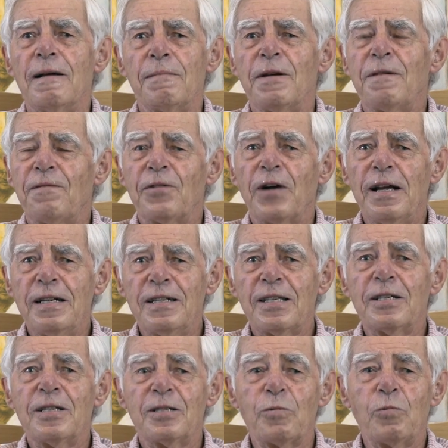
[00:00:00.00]
But
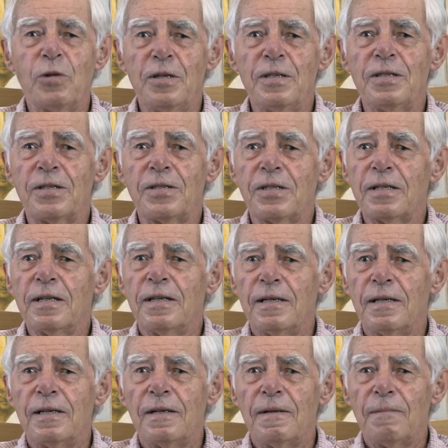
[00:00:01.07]
Francis was
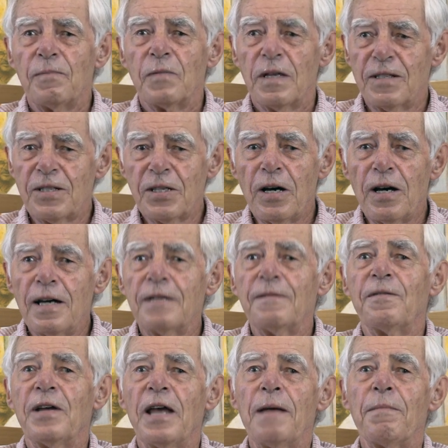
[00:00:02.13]
a side
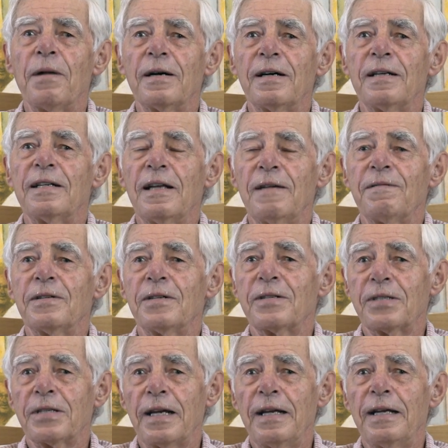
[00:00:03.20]
of him I'd never
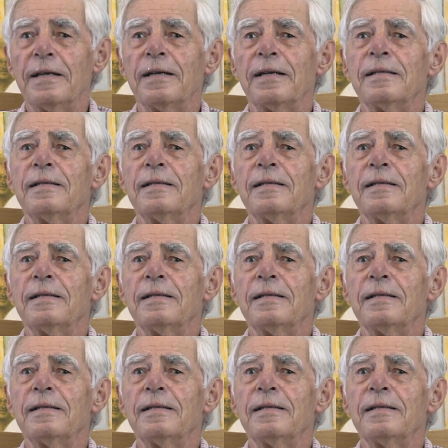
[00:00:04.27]
seen.